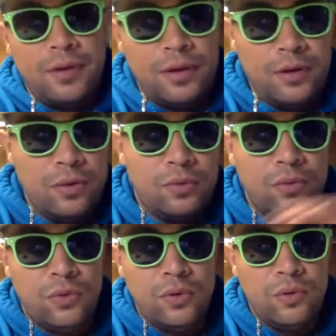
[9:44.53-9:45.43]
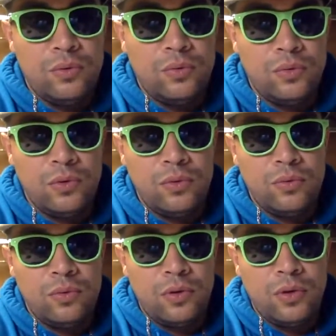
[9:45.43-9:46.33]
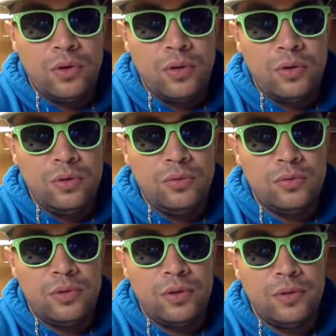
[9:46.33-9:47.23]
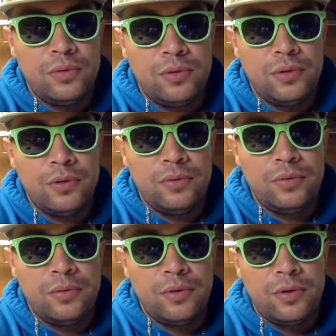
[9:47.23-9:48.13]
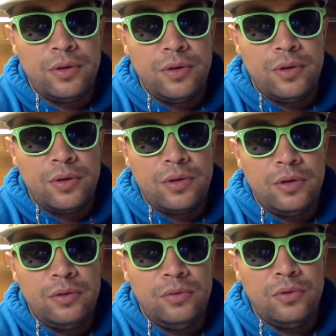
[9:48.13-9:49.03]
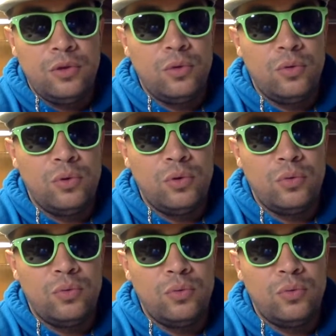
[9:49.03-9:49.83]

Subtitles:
hello, hello, hello. Oh, hello, hello, hello, hello, hello,